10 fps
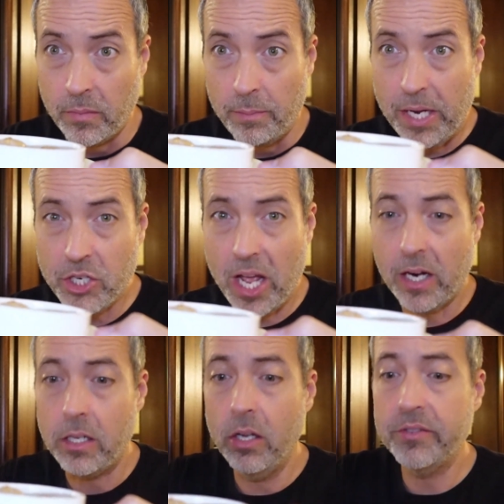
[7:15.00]
big giant
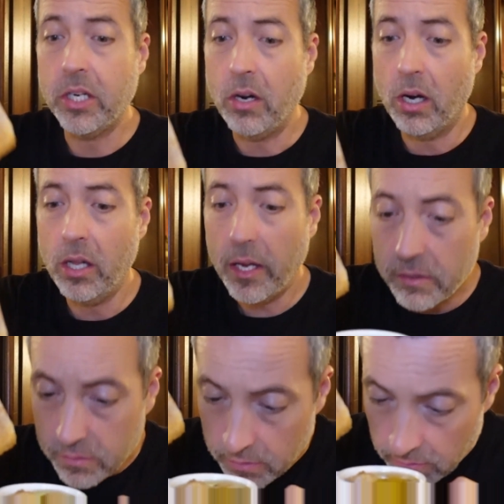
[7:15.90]
cloves of garlic.
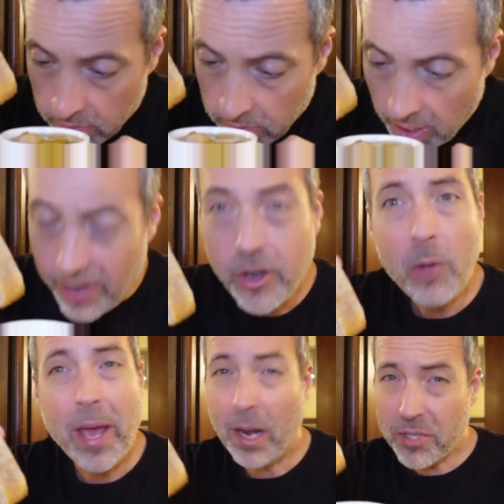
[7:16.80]
I don't know,
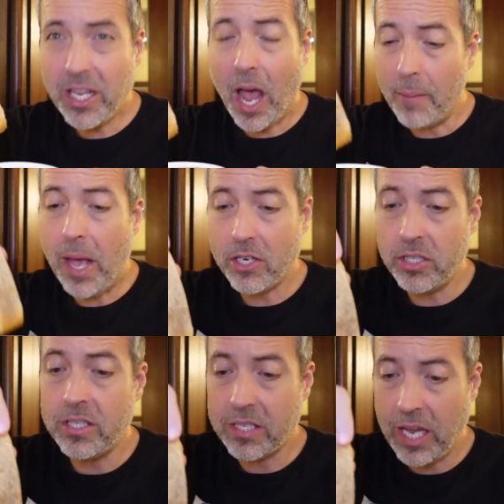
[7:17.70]
man. I'm
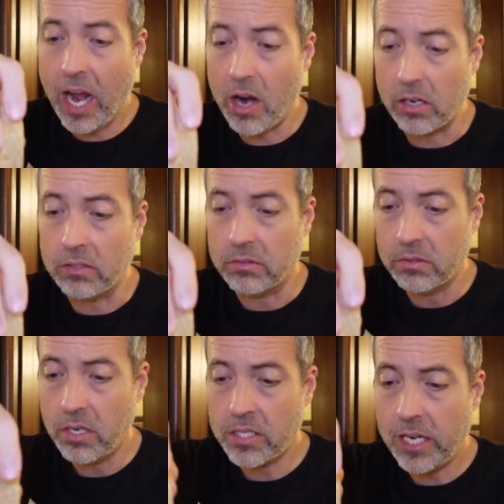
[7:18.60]
actually scared
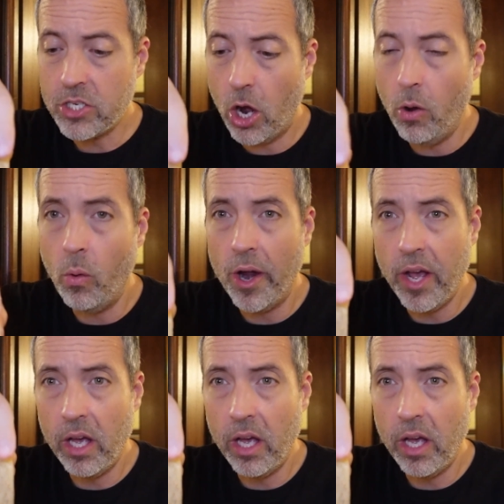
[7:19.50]
because I don't want